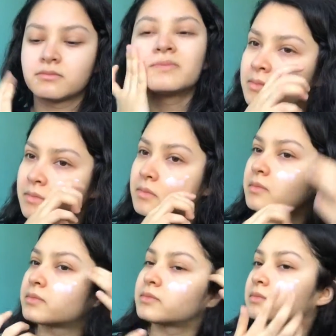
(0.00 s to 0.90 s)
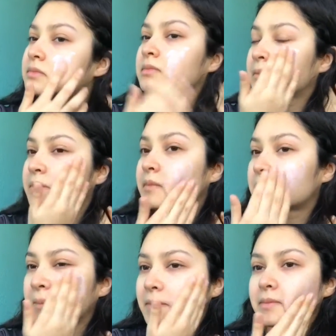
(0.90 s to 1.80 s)
for the left side of my face,
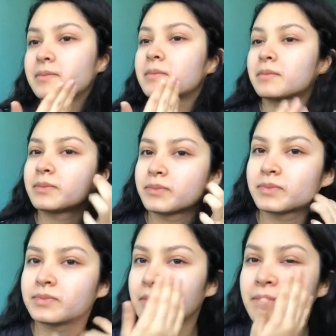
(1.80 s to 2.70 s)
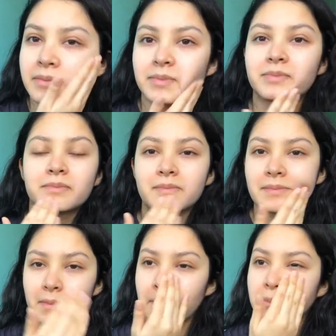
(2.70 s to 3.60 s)
I'm just going to put on the moisturizer
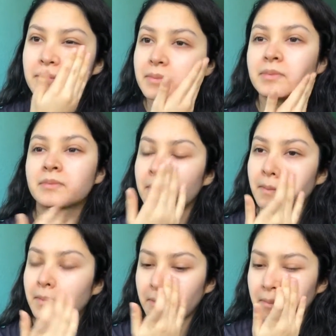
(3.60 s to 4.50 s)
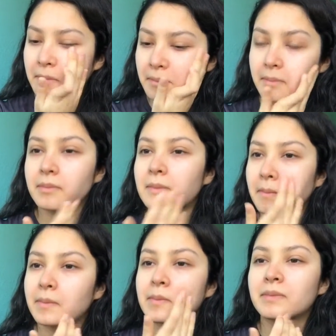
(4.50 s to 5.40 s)
without
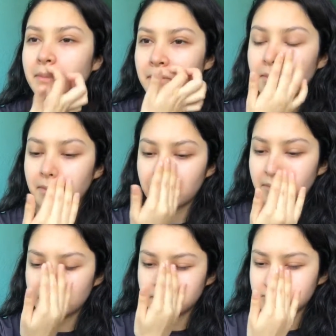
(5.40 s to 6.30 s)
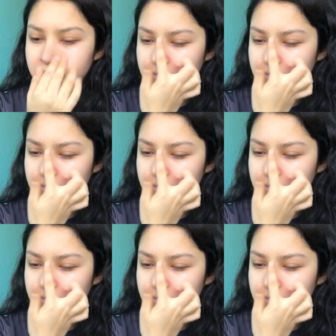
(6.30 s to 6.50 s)
exfoliating or any coconut oil.